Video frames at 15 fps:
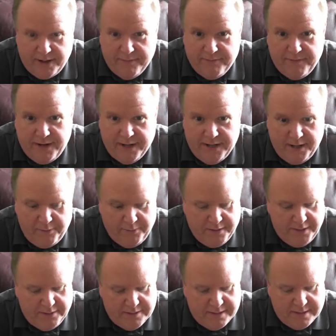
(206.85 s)
find out what
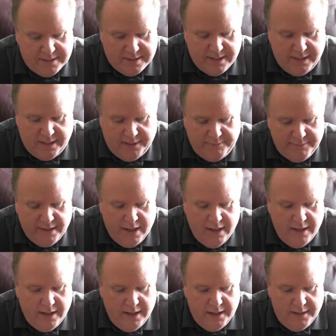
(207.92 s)
else he's got.
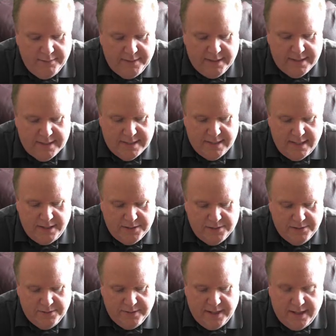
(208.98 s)
But this is our
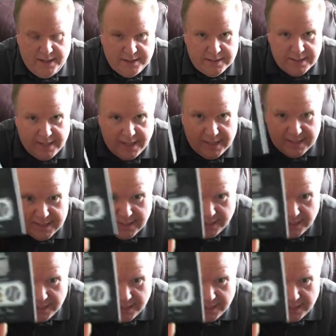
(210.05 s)
2008